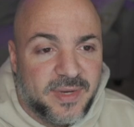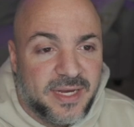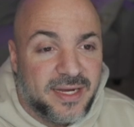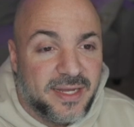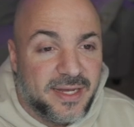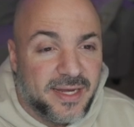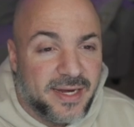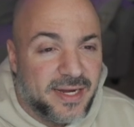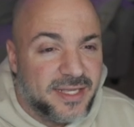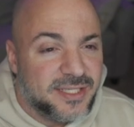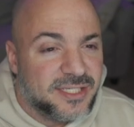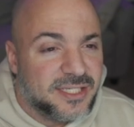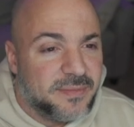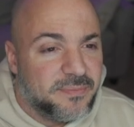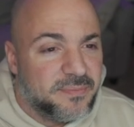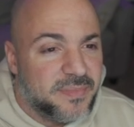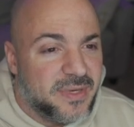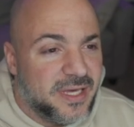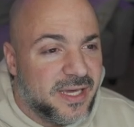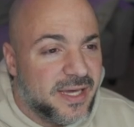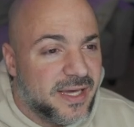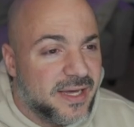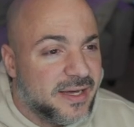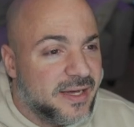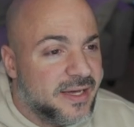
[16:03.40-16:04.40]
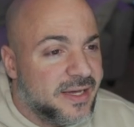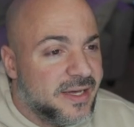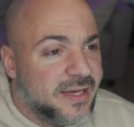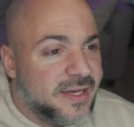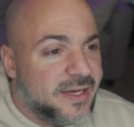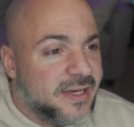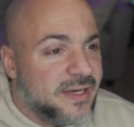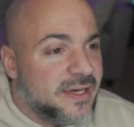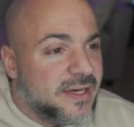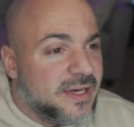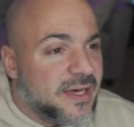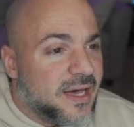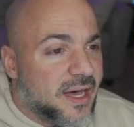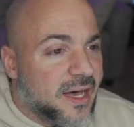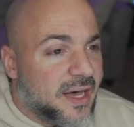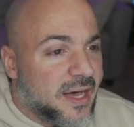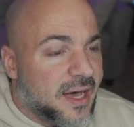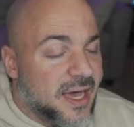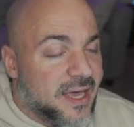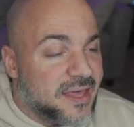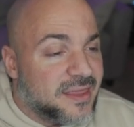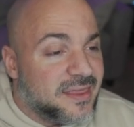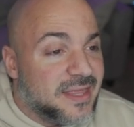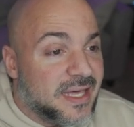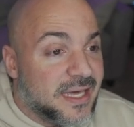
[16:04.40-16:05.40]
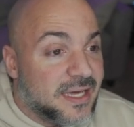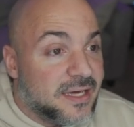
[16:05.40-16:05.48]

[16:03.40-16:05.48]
It ends up being, I think,